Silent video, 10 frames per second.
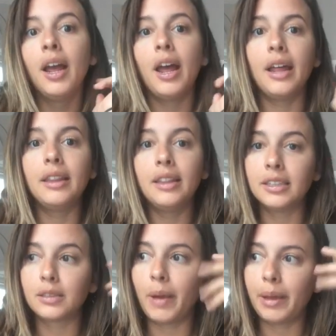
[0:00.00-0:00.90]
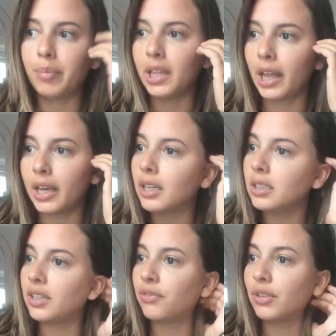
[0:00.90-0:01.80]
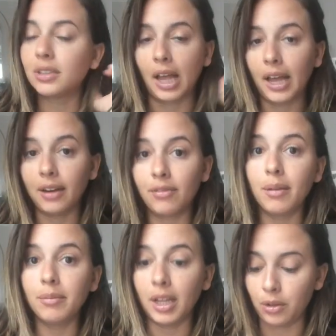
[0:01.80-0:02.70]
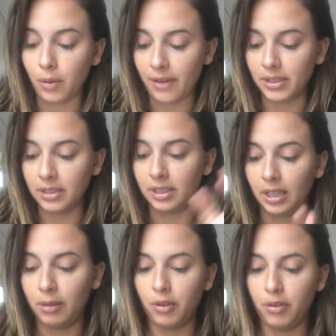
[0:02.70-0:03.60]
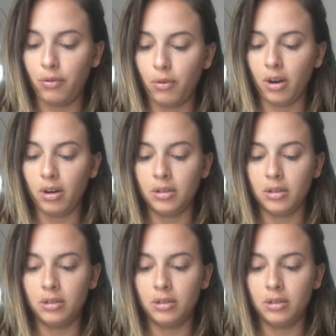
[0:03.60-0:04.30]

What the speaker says: And this might be like a different side of them that you haven't seen before.